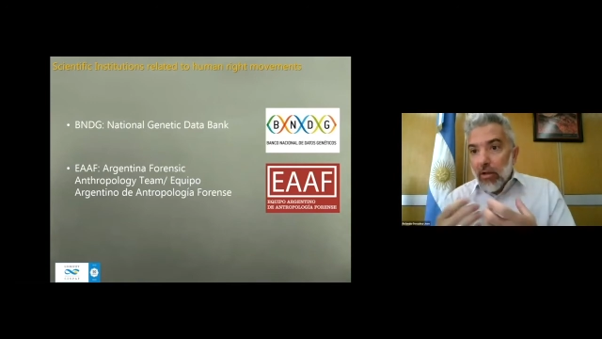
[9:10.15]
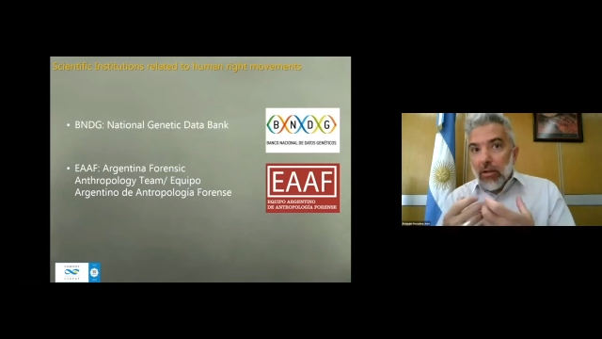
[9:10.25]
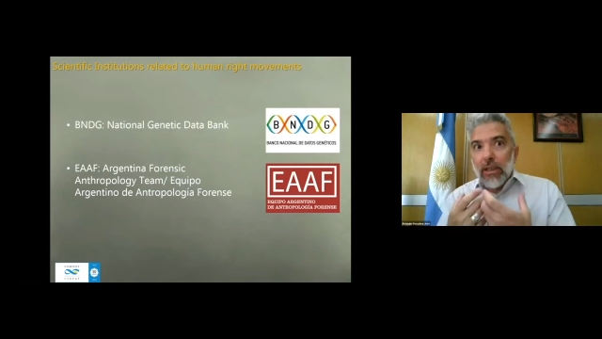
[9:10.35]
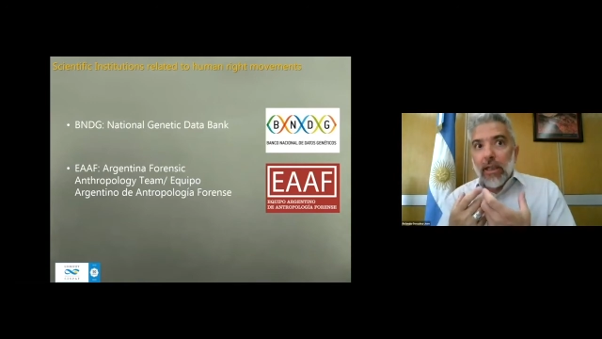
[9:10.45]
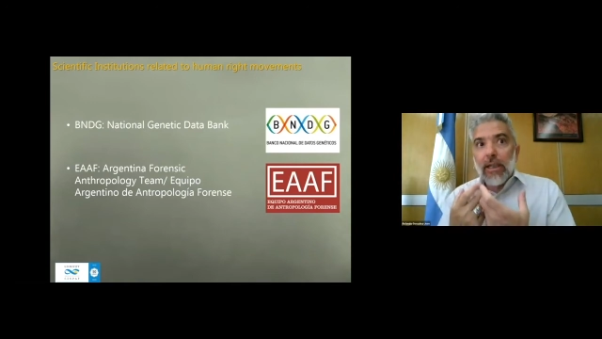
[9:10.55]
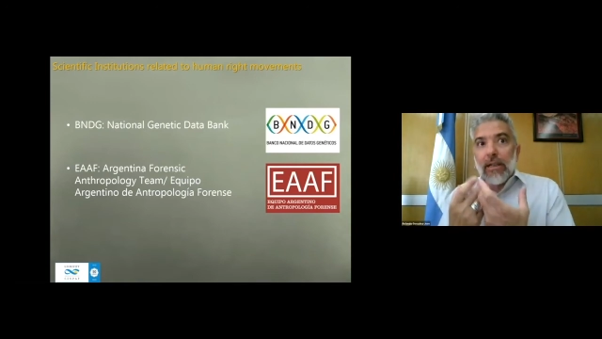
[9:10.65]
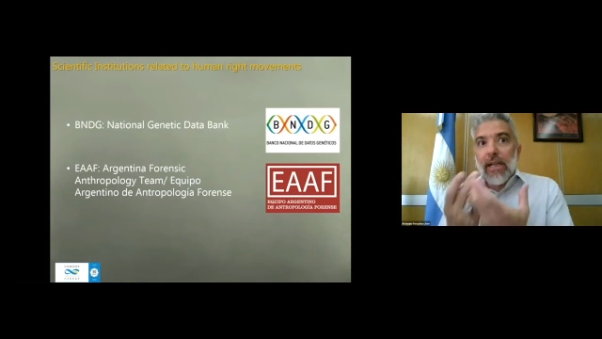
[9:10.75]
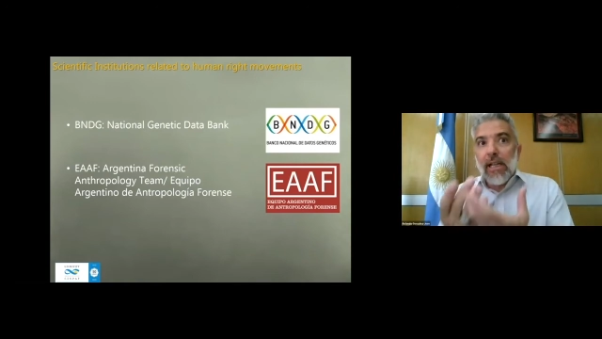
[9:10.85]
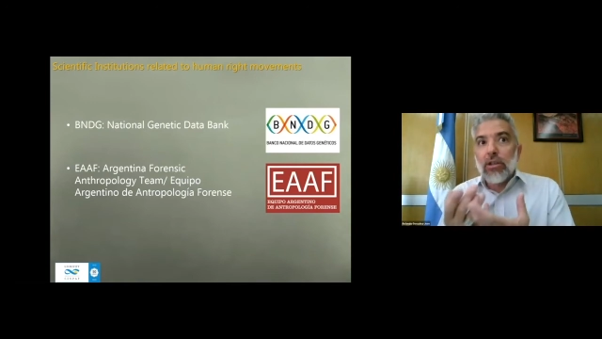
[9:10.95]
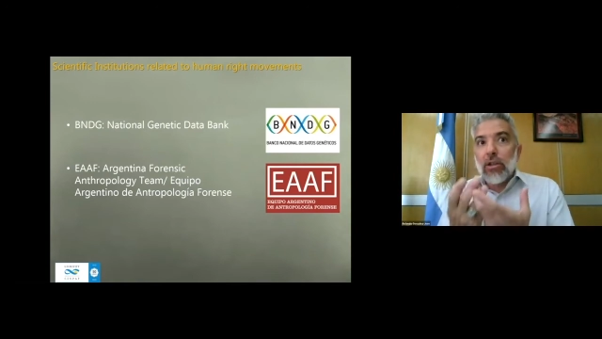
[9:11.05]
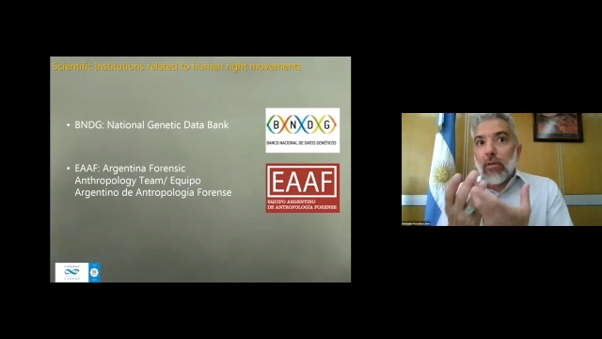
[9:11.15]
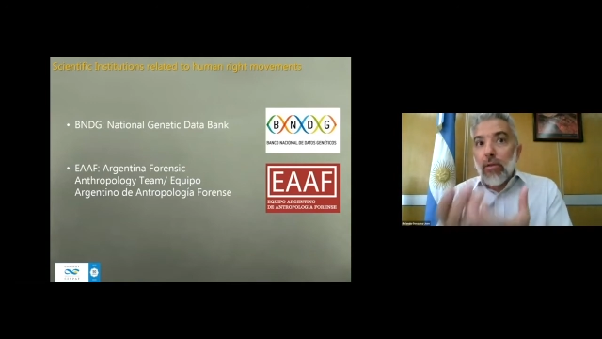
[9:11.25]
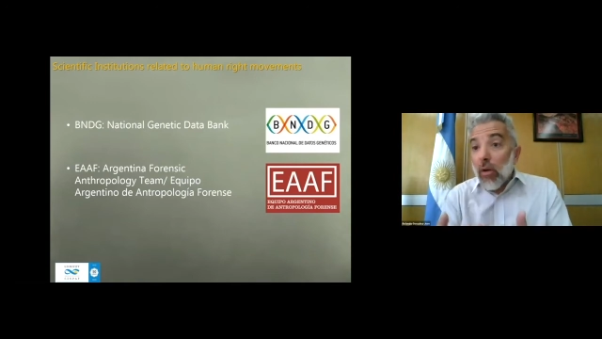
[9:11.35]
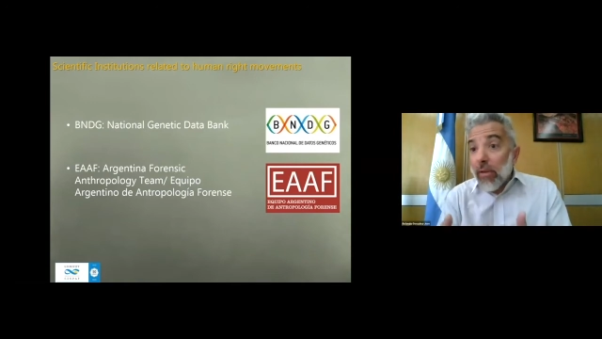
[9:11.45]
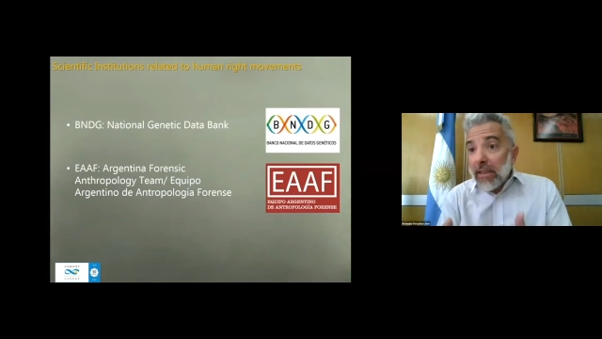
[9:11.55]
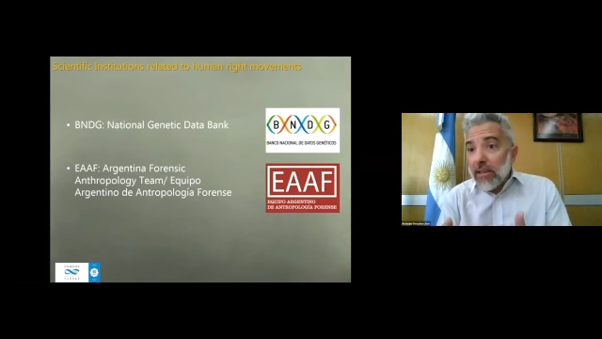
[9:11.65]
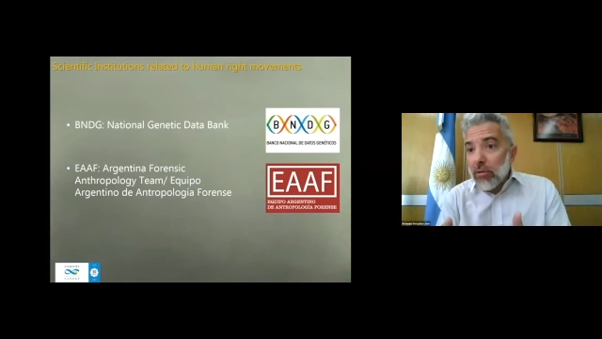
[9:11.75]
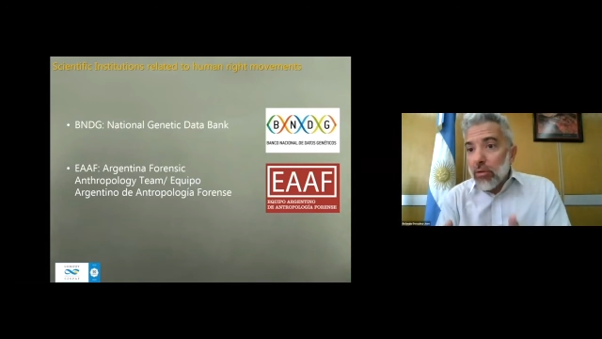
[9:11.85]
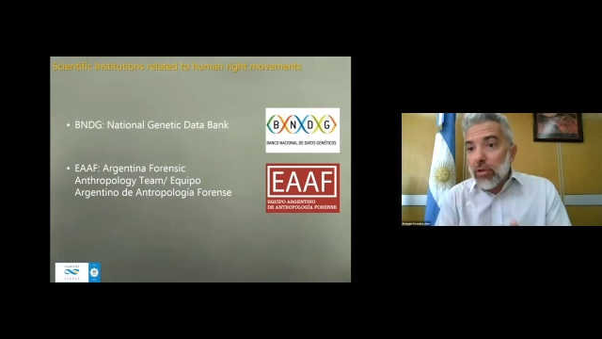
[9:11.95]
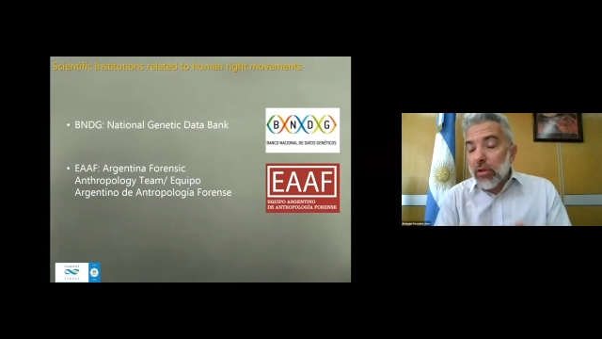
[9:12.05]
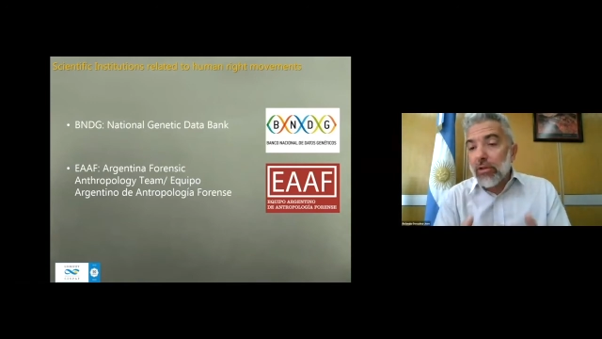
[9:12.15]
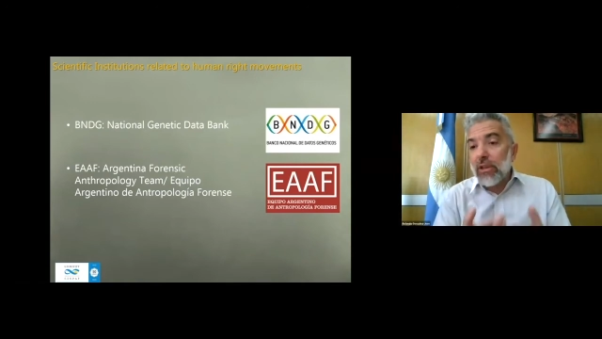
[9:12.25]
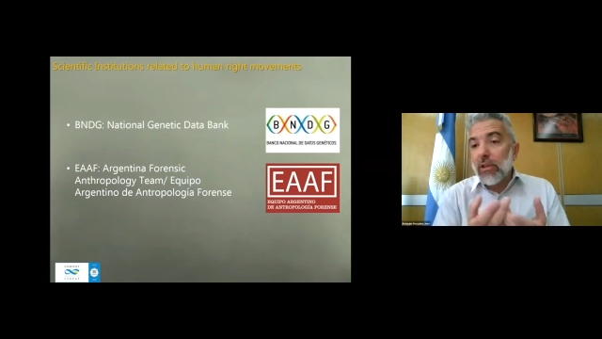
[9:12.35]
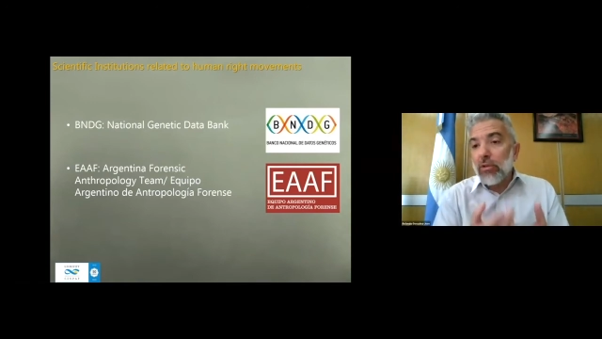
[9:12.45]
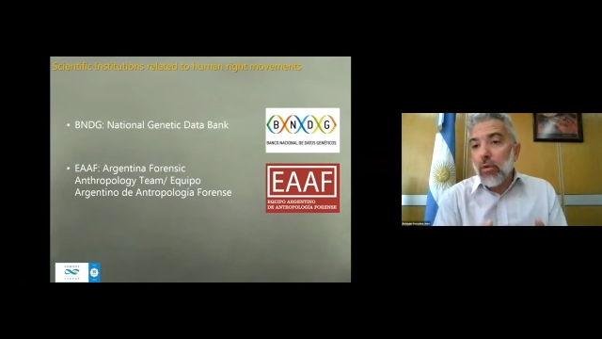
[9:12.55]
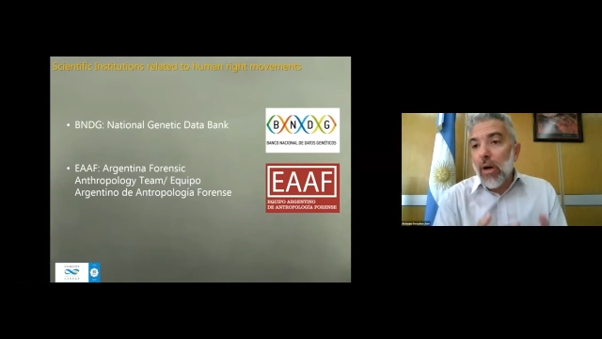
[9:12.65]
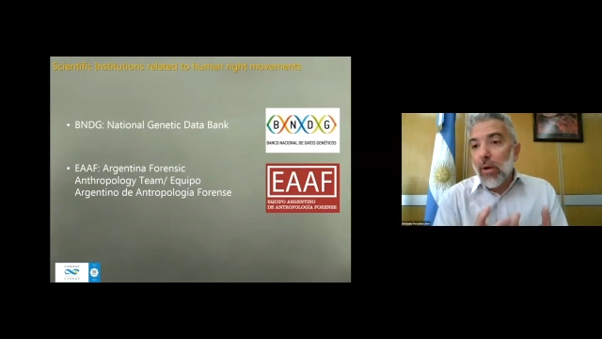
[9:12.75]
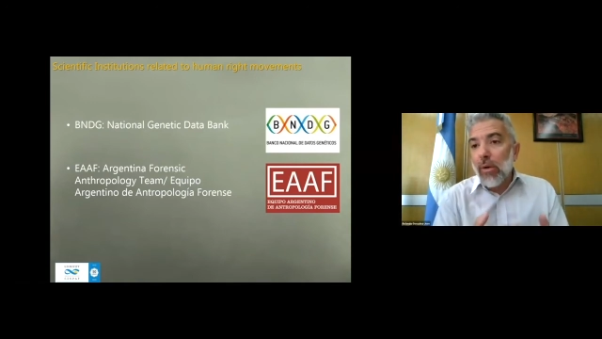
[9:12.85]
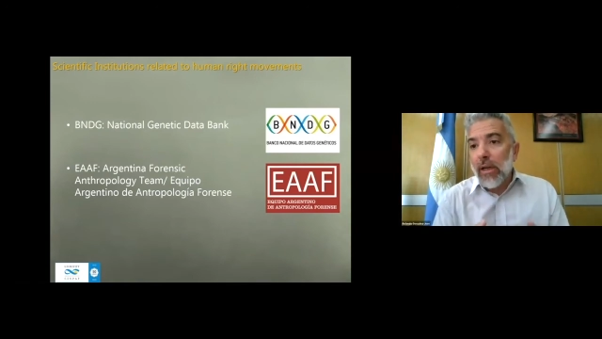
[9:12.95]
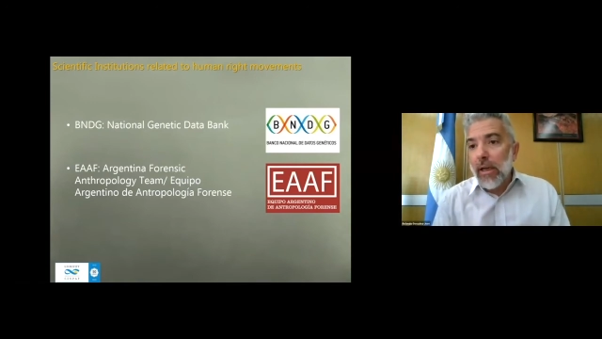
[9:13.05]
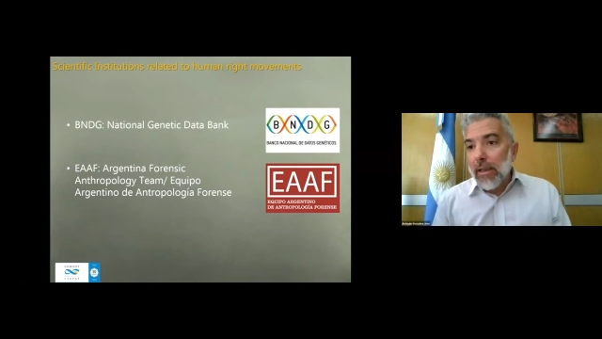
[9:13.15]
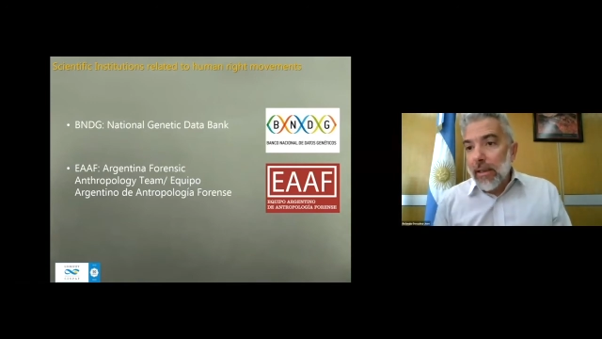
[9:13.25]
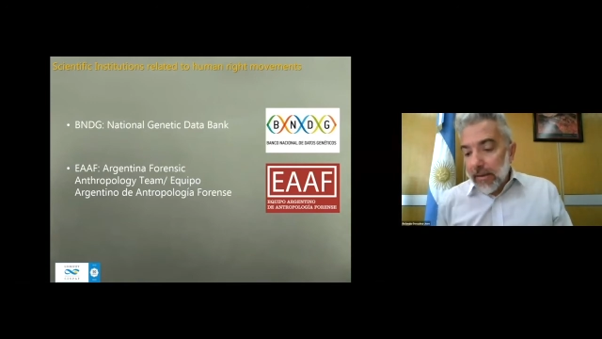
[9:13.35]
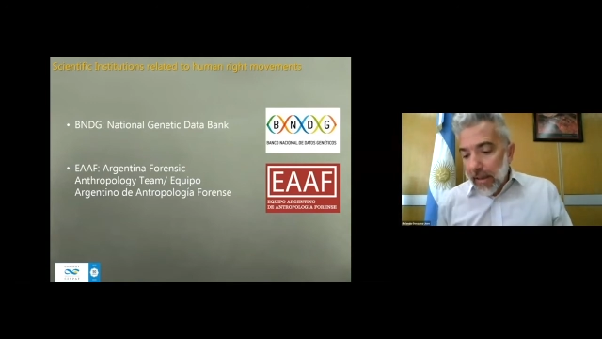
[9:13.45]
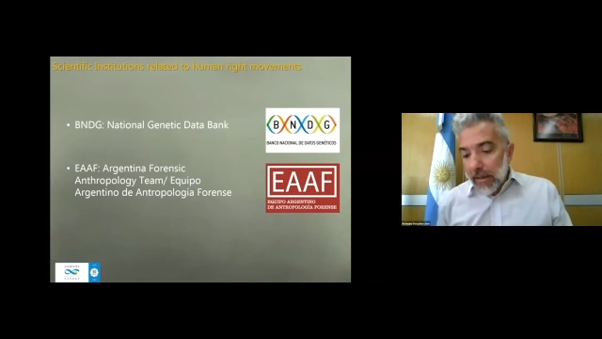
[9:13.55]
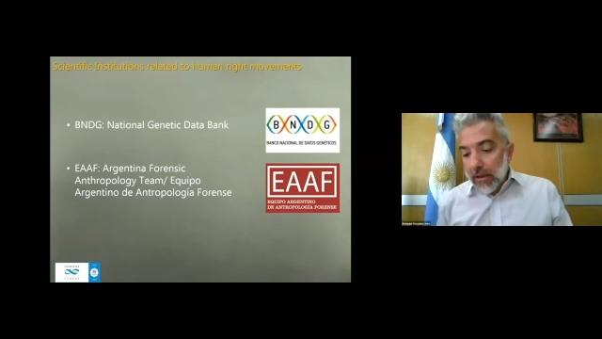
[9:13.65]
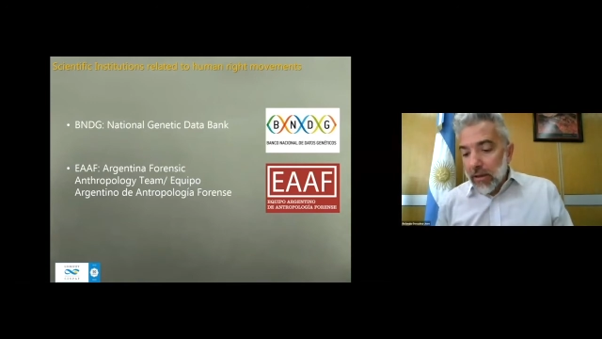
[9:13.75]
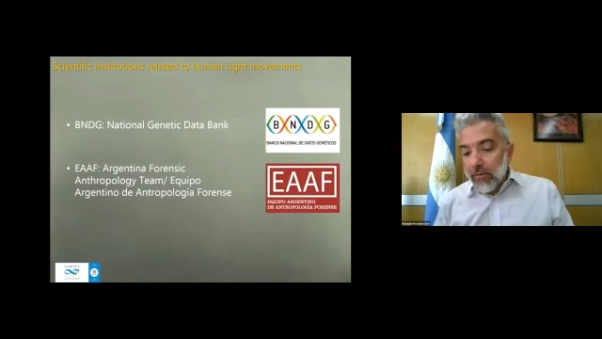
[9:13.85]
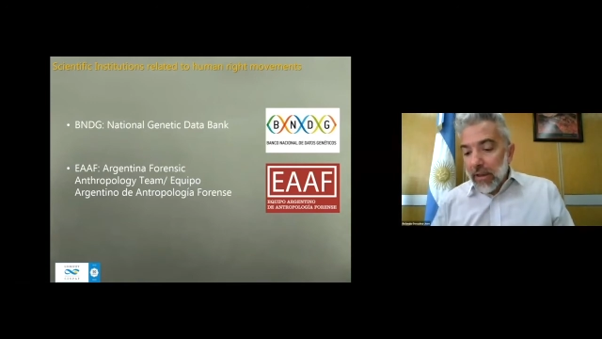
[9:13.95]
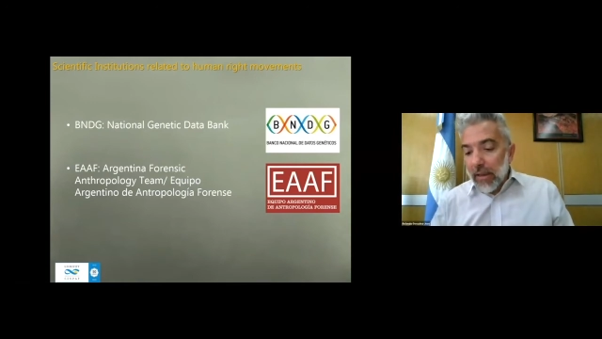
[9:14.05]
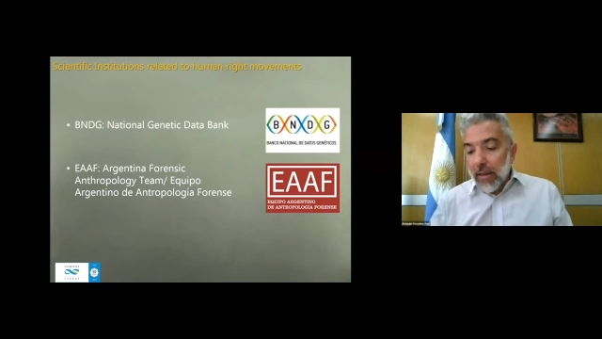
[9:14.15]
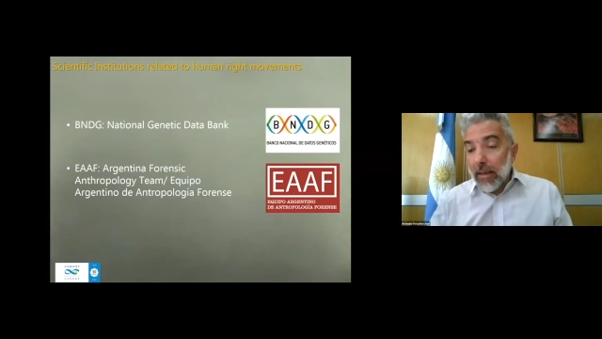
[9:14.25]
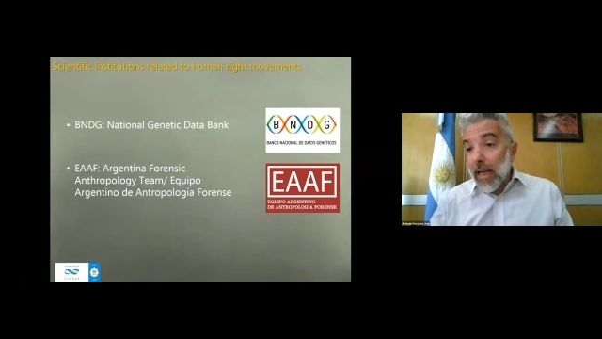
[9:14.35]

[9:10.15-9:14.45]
on the creation of novel institutions into our scientific